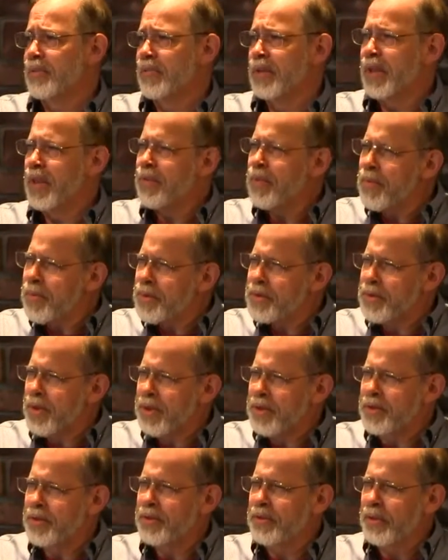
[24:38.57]
But then when we
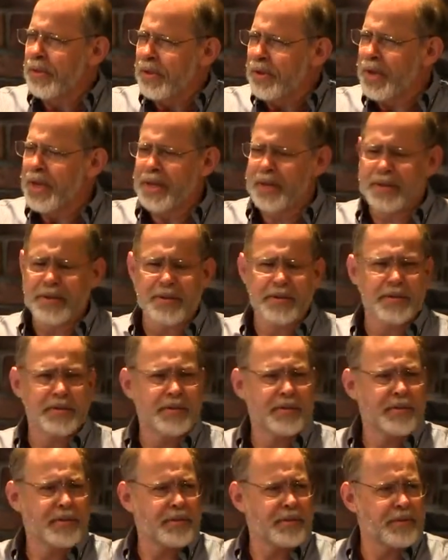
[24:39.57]
start to look at
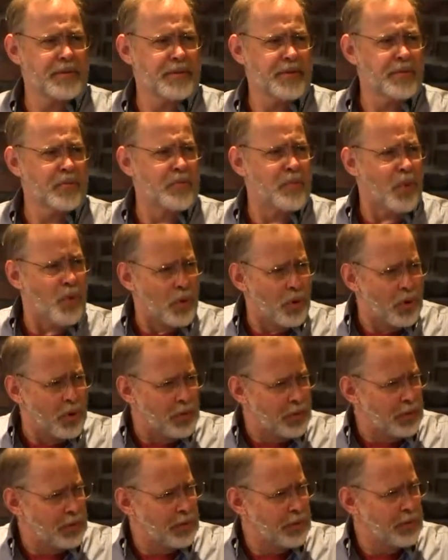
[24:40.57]
the
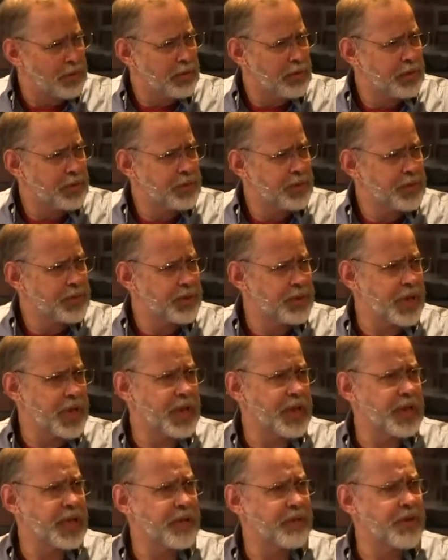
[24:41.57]
moral
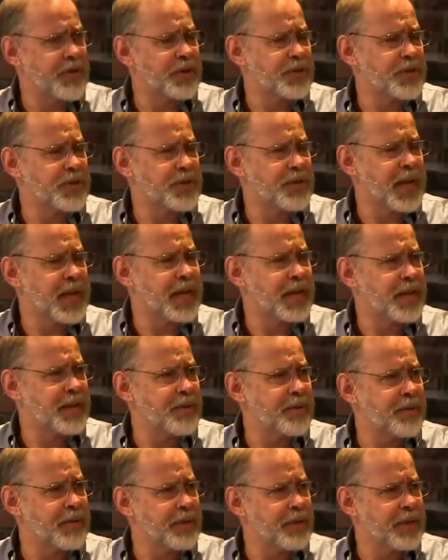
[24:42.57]
state of our society,
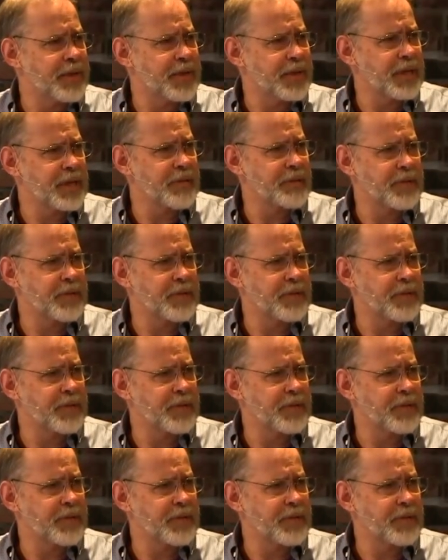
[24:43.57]
we look at,